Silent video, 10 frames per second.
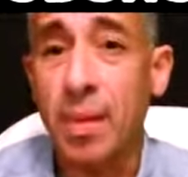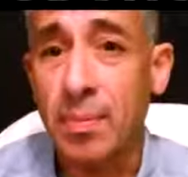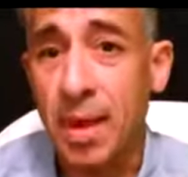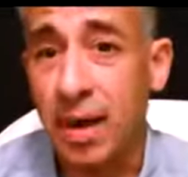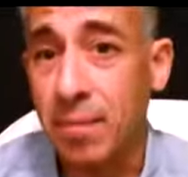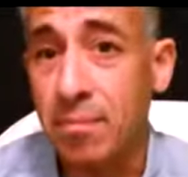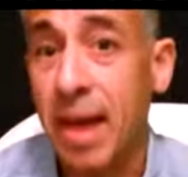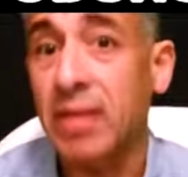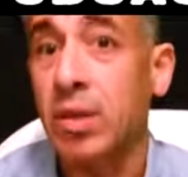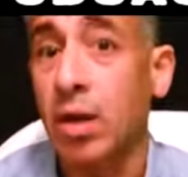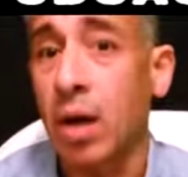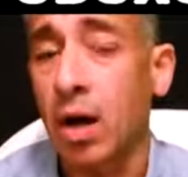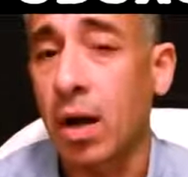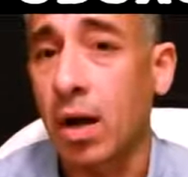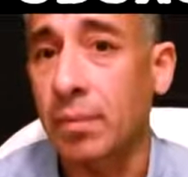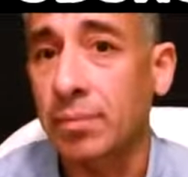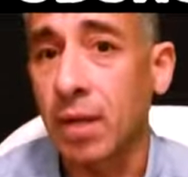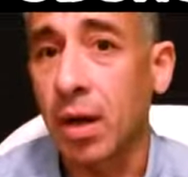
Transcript: maybe medic, meds are are, um,